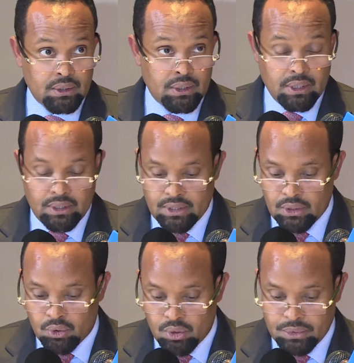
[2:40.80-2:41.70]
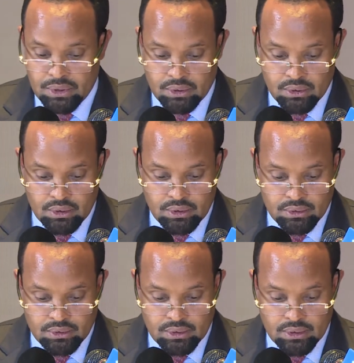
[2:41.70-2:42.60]
And the economy
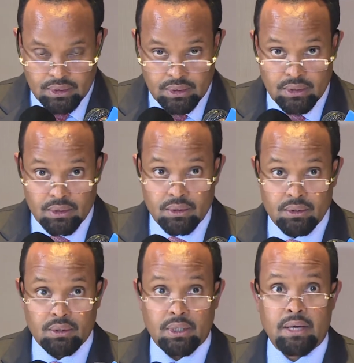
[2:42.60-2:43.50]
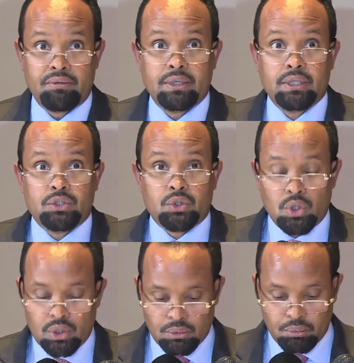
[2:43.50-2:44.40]
is having a
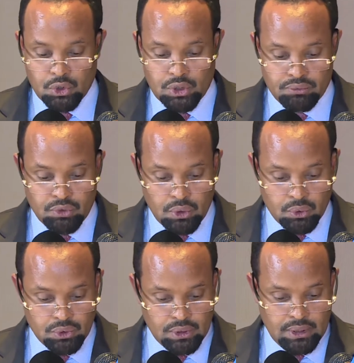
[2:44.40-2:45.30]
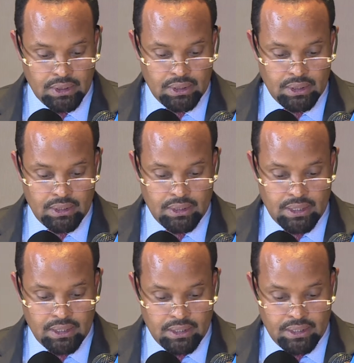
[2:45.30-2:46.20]
strong positive growth in
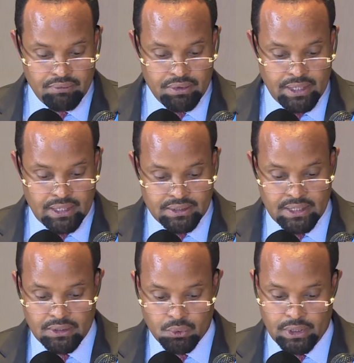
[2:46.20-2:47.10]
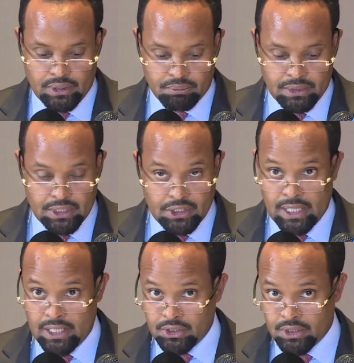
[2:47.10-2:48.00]
a very resilient way. But the
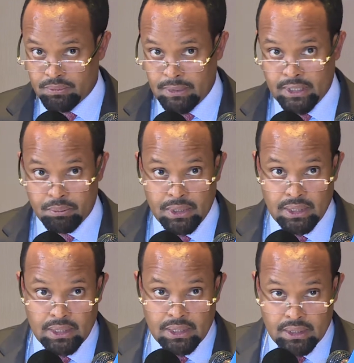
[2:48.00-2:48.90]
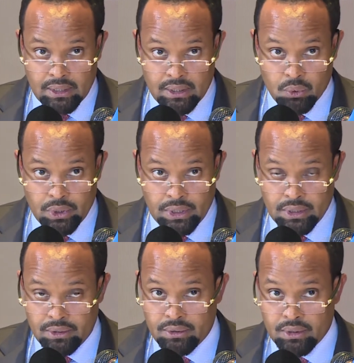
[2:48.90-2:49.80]
challenge is multiple, and we
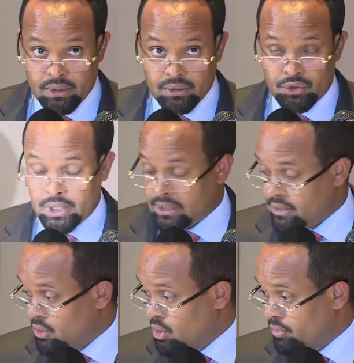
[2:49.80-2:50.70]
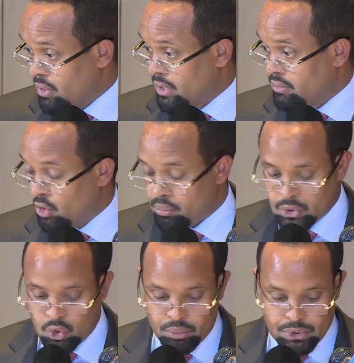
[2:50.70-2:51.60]
need strengthening of our
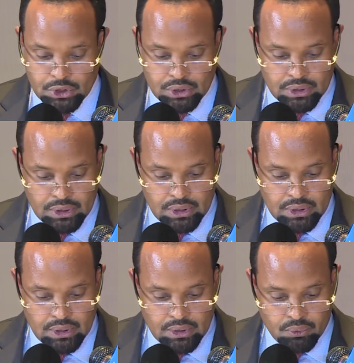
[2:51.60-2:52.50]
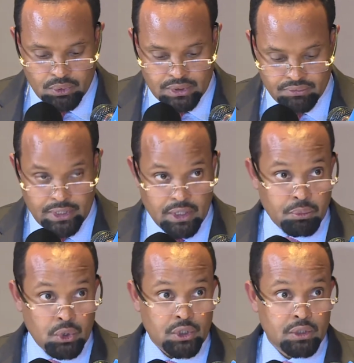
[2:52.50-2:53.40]
development cooperation with a very
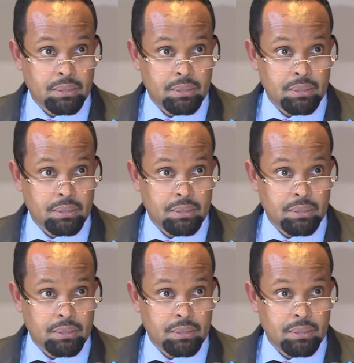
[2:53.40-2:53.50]
important